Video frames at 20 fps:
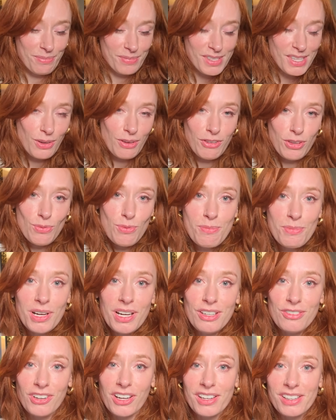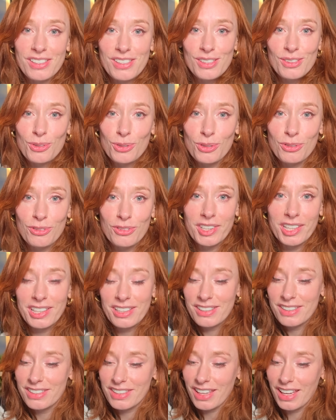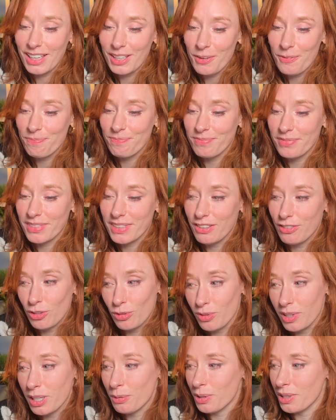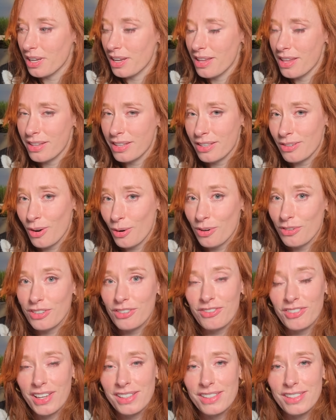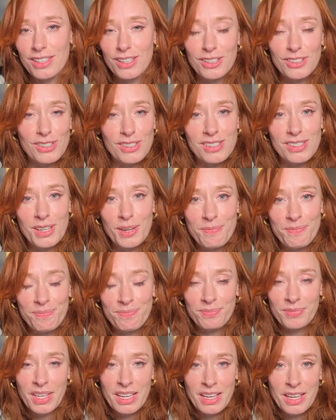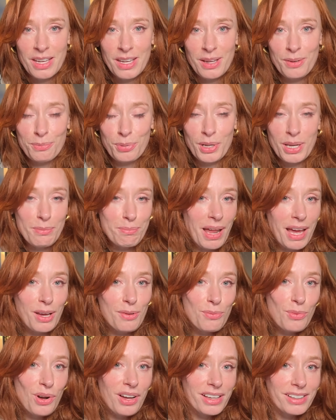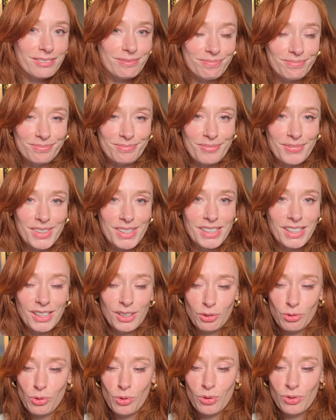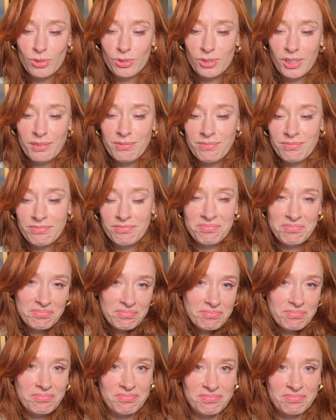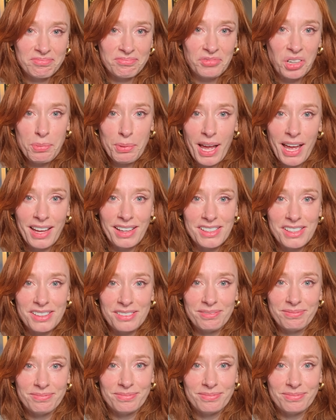So if you want my advice on all of this, if you really want to throw off the feds, you can just print in black and white or write by hand.